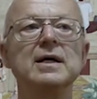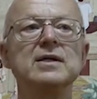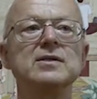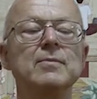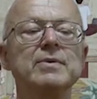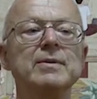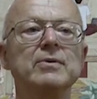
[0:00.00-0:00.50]

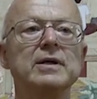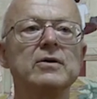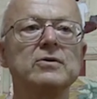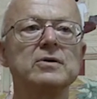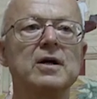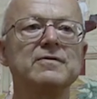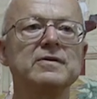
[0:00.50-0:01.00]
Some
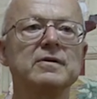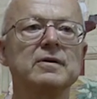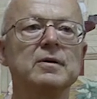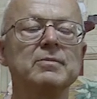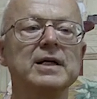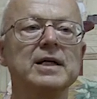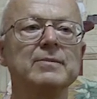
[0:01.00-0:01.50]
people often
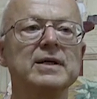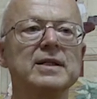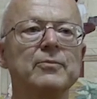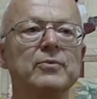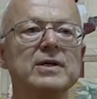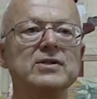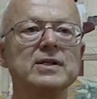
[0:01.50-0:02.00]
complain about
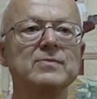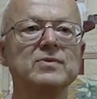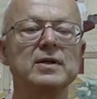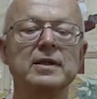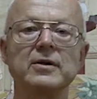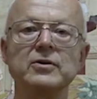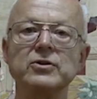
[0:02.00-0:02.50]
the precepts
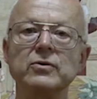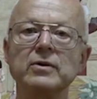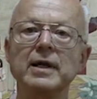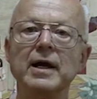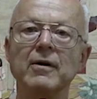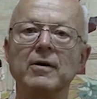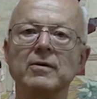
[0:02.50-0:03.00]
that they're too
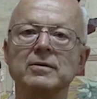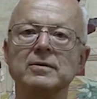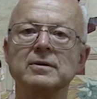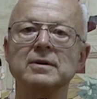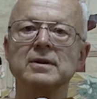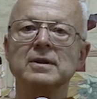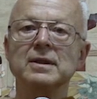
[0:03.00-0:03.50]
narrow.
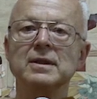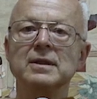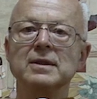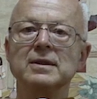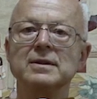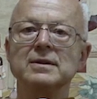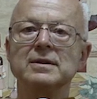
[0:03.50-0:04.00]

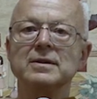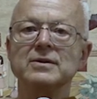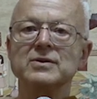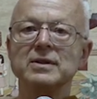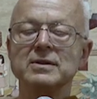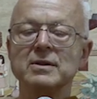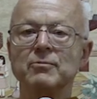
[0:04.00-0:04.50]

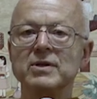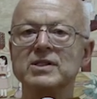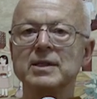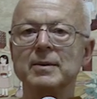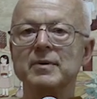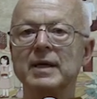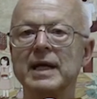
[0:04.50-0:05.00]
There's a
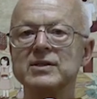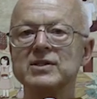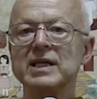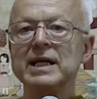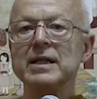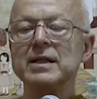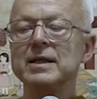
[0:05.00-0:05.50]
precept
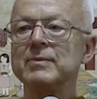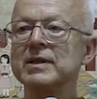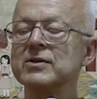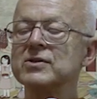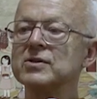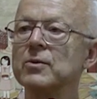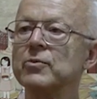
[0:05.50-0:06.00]
against killing, but
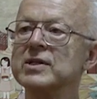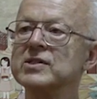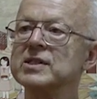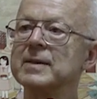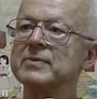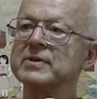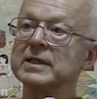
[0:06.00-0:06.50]
there's no
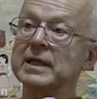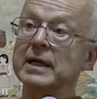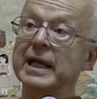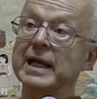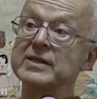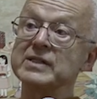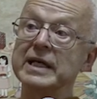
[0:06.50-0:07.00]
precepts
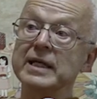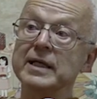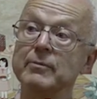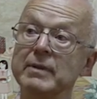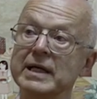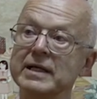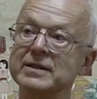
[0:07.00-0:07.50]
against
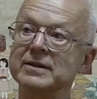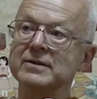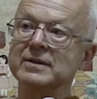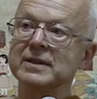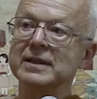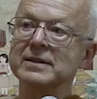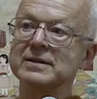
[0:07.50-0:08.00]
eating meat.
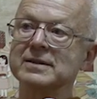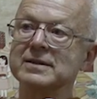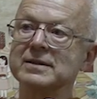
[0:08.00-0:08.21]
Okay?